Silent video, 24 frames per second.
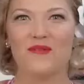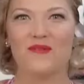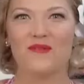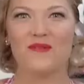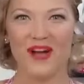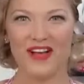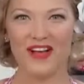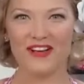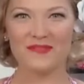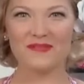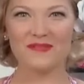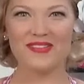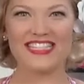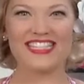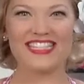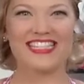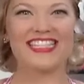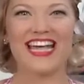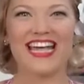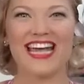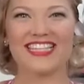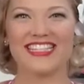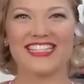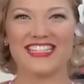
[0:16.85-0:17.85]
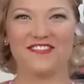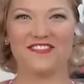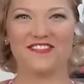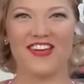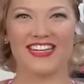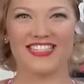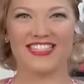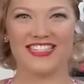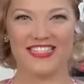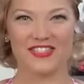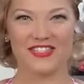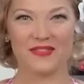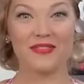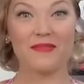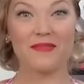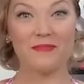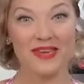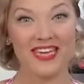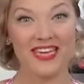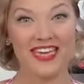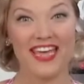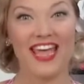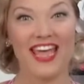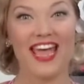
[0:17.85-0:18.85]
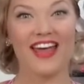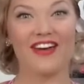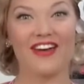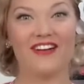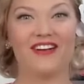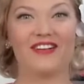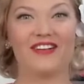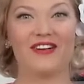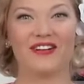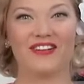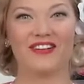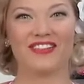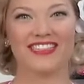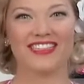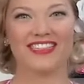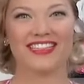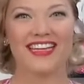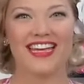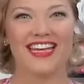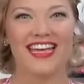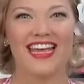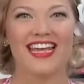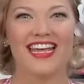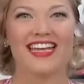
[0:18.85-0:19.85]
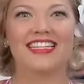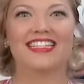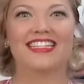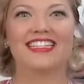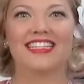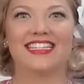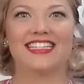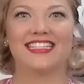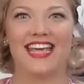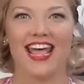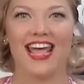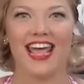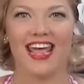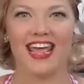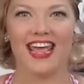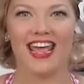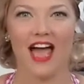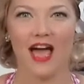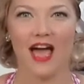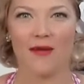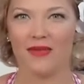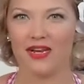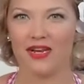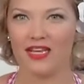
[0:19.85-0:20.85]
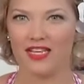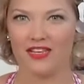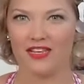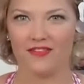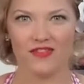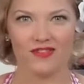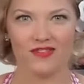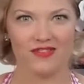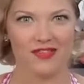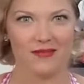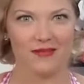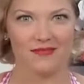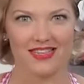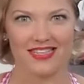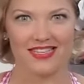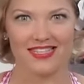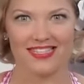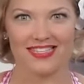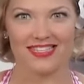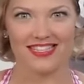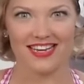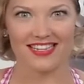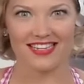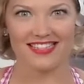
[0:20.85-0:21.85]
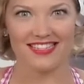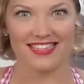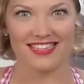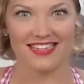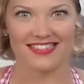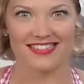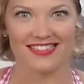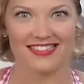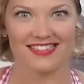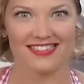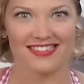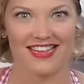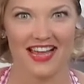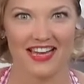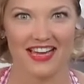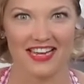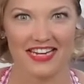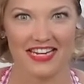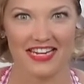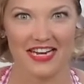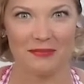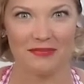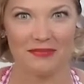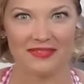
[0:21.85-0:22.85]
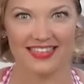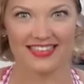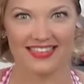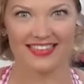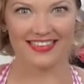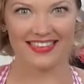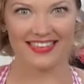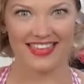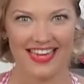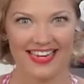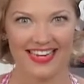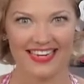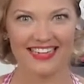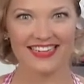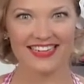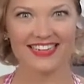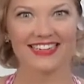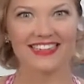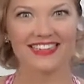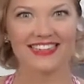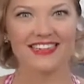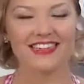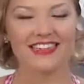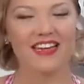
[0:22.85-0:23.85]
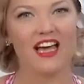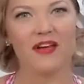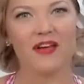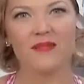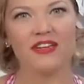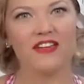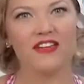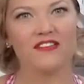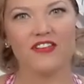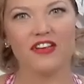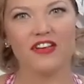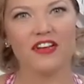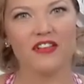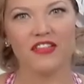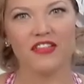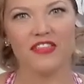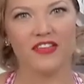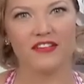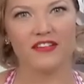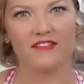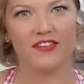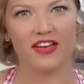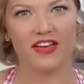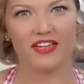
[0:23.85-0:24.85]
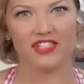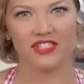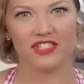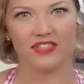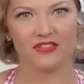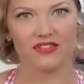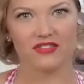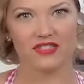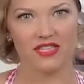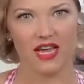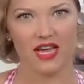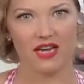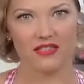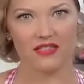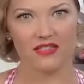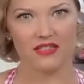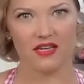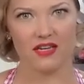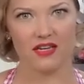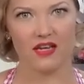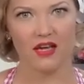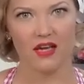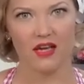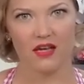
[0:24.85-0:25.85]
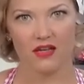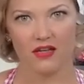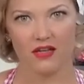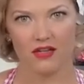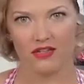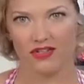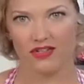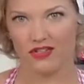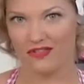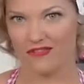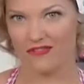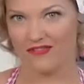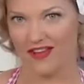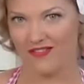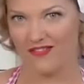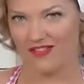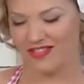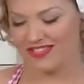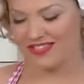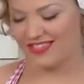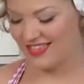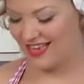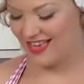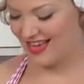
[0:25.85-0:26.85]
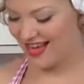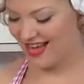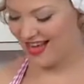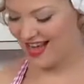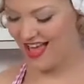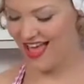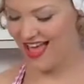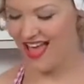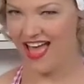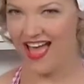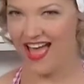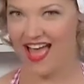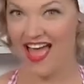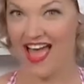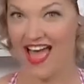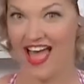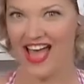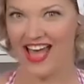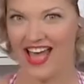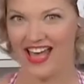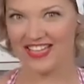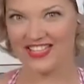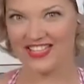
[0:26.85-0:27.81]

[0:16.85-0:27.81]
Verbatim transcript: Welcome to Sexie Veggies with me, Erin Holt. Today, I'm gonna give you something sexy to suck, nibble, and lick. I mean, if you don't think veggies are sexy, you've never seen a